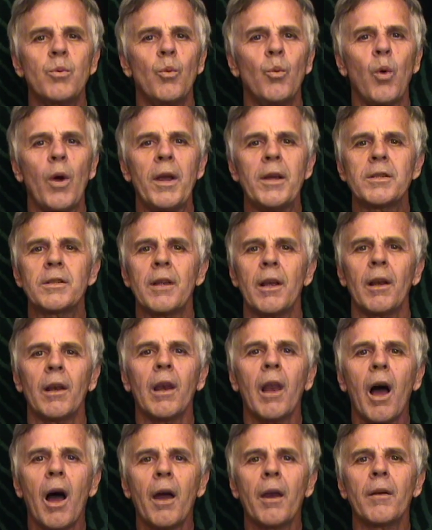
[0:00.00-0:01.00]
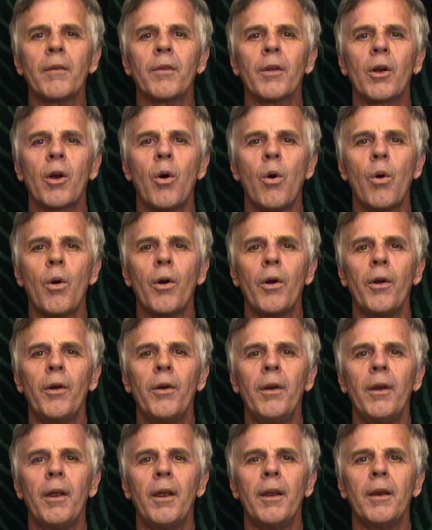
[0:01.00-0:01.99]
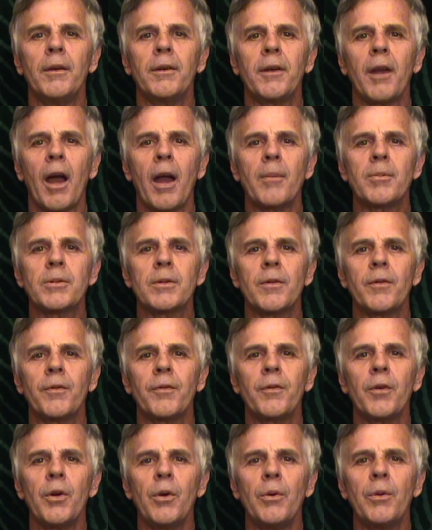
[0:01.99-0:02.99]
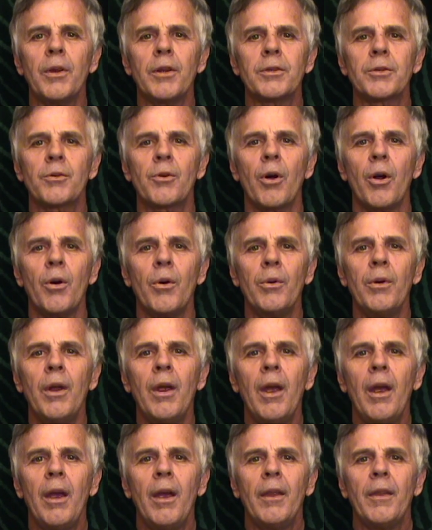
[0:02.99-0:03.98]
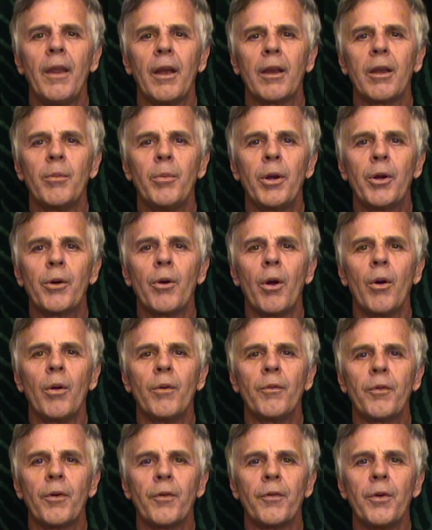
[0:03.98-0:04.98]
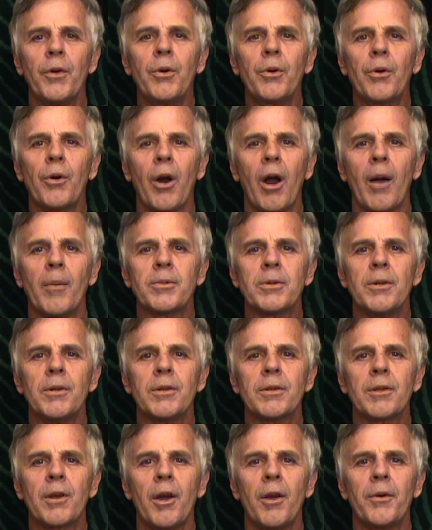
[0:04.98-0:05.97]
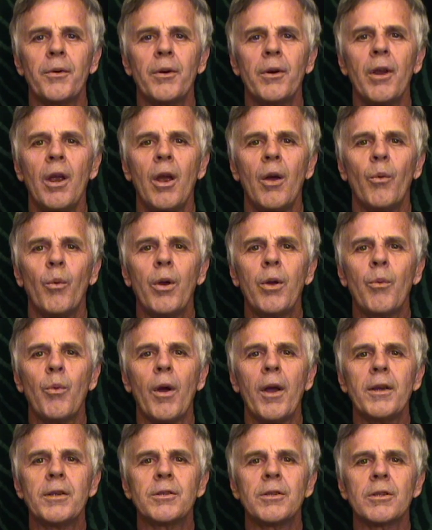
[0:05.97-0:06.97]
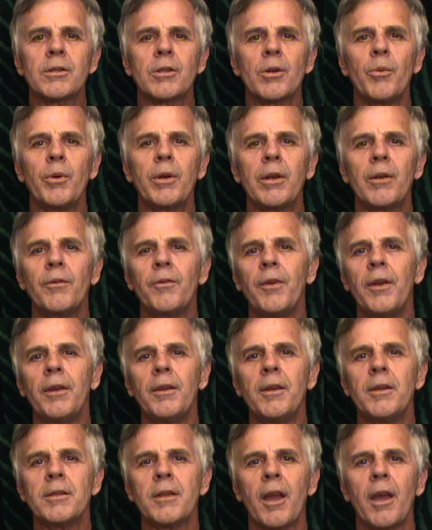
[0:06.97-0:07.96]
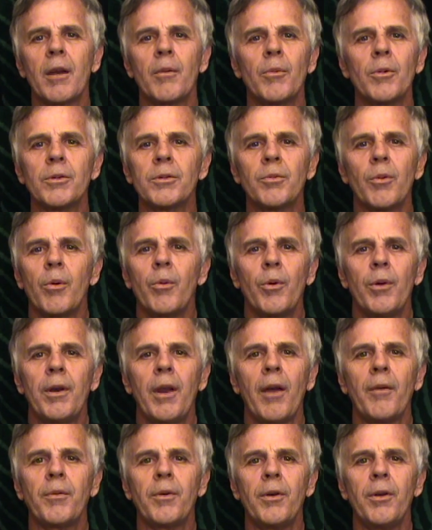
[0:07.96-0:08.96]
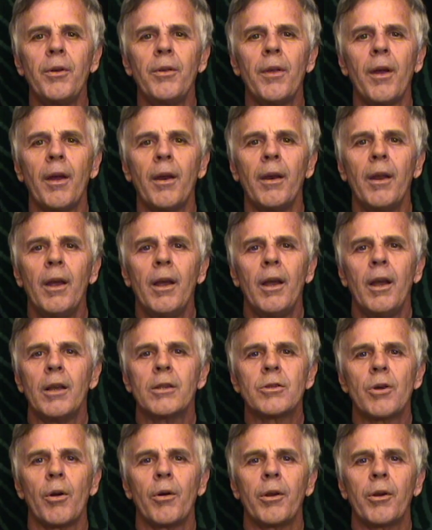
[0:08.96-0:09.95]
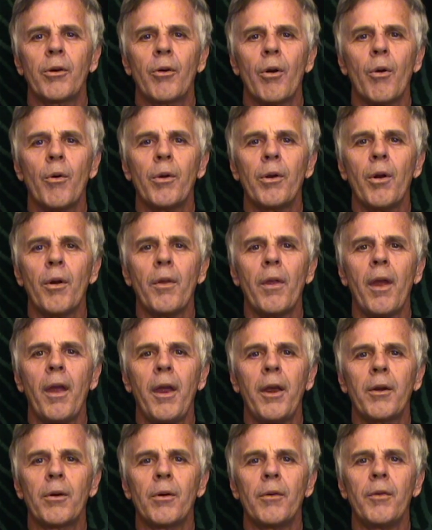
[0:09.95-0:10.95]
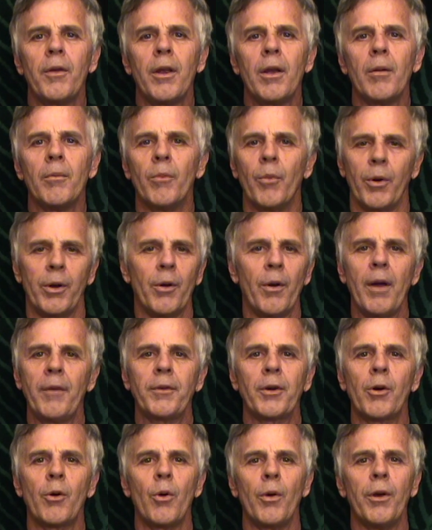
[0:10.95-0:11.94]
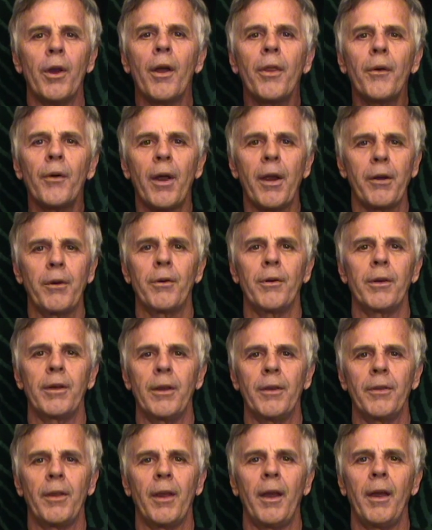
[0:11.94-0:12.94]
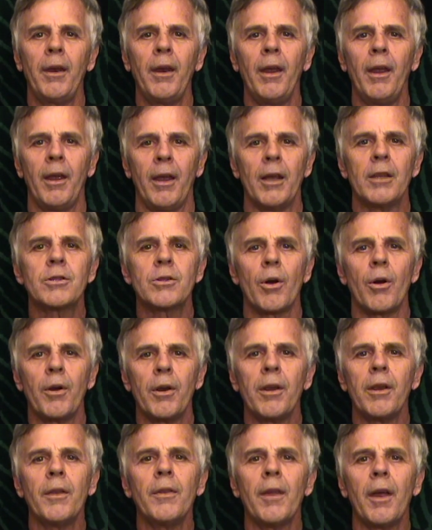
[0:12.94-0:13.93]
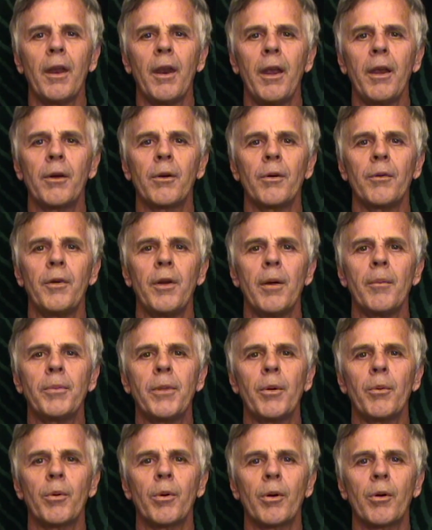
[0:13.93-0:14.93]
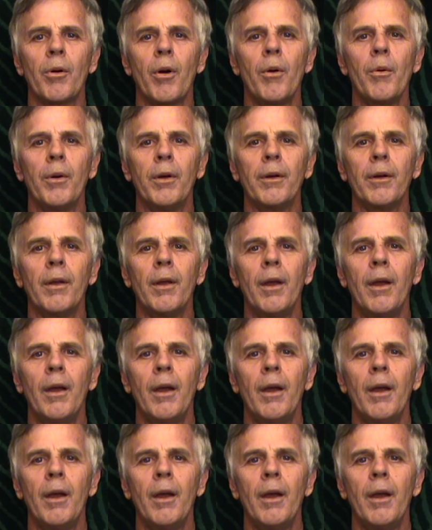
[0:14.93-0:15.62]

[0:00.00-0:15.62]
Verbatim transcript: waste a lot of the corn and types of food that's grown that could be grown for food crops in this country we waste just so we can feed these animals we wouldn't have to do that it's already growing on the acre of hemp we don't have to grow another acre to get that it's already in that acre of hemp that we're growing